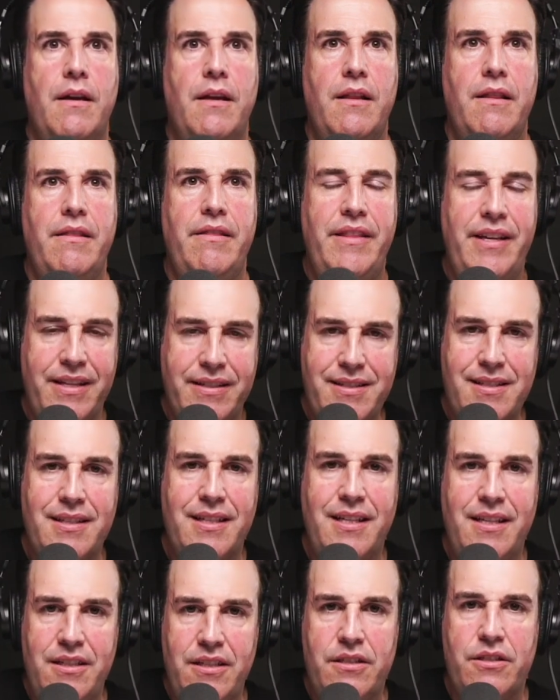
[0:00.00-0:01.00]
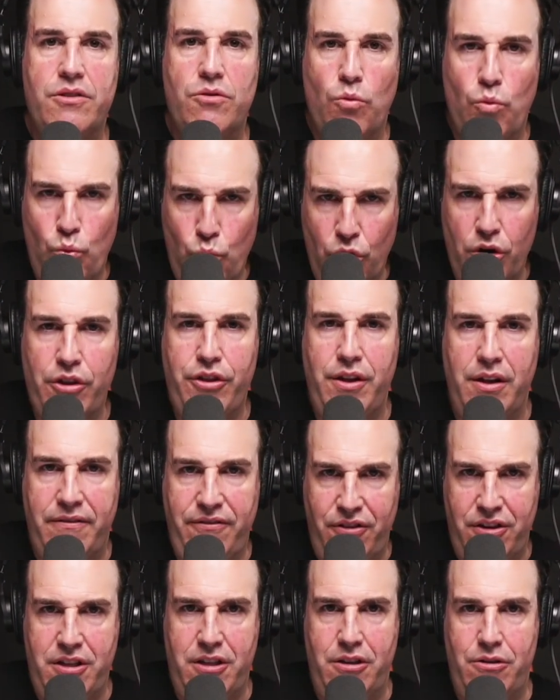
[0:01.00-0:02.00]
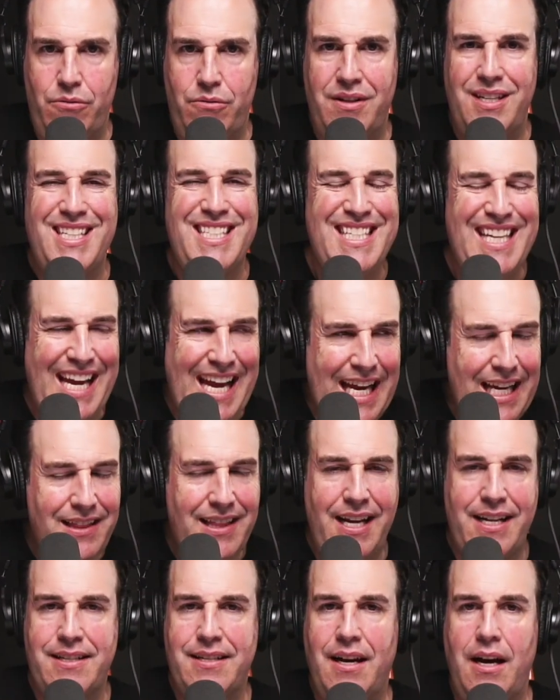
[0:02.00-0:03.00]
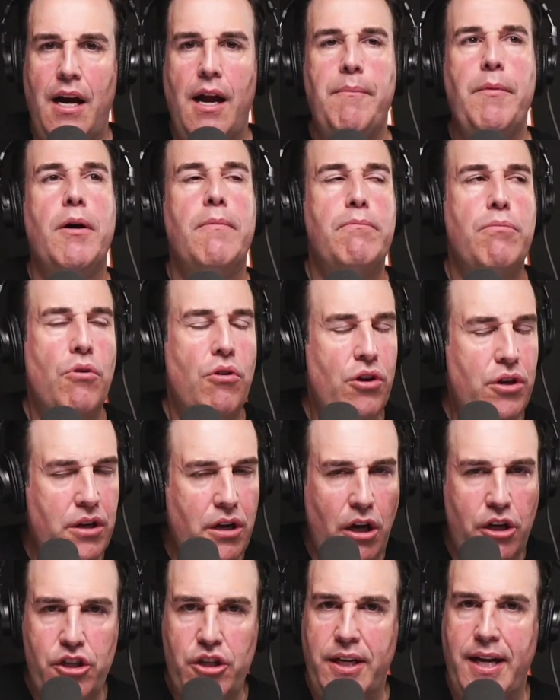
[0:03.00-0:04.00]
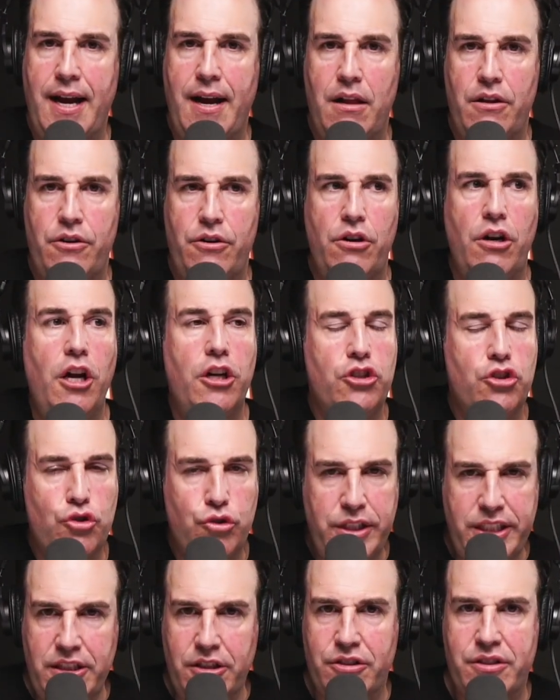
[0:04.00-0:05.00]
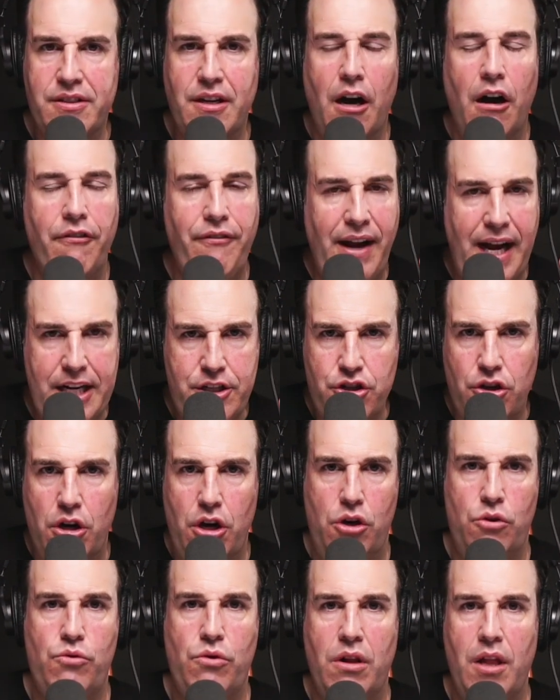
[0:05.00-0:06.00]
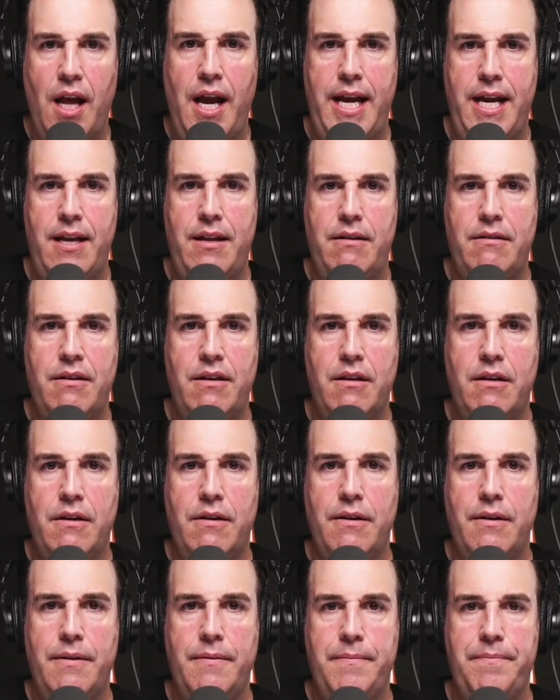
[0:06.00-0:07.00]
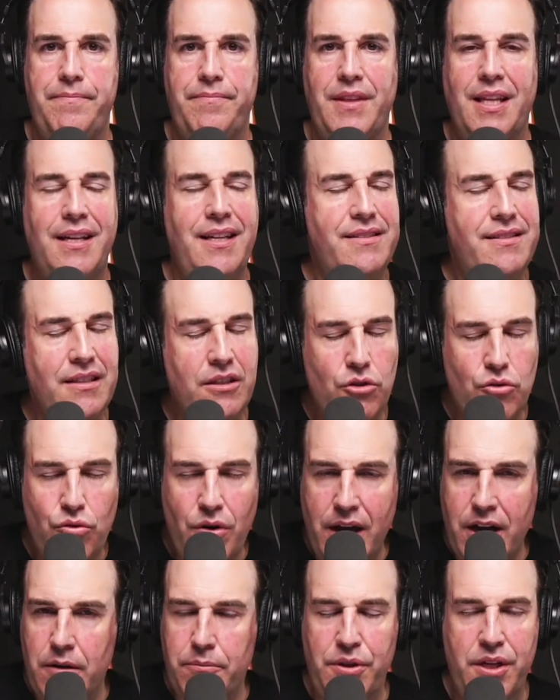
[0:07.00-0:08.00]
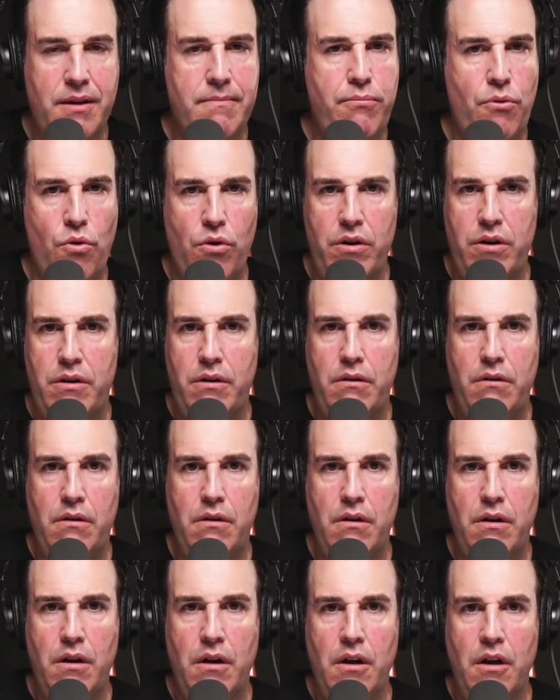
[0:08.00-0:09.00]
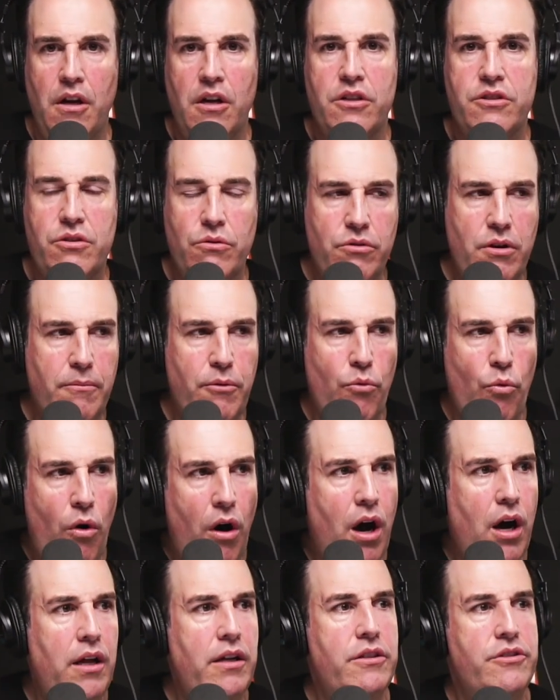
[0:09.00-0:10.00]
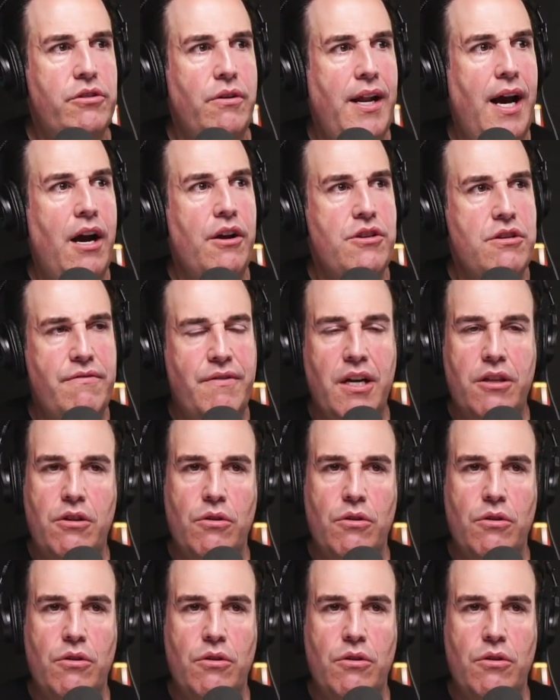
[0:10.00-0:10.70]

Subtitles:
this is worth it for you. Take that time, put it on your calendar, treat yourself as your own client. It's incredibly important. So number one, so now you've got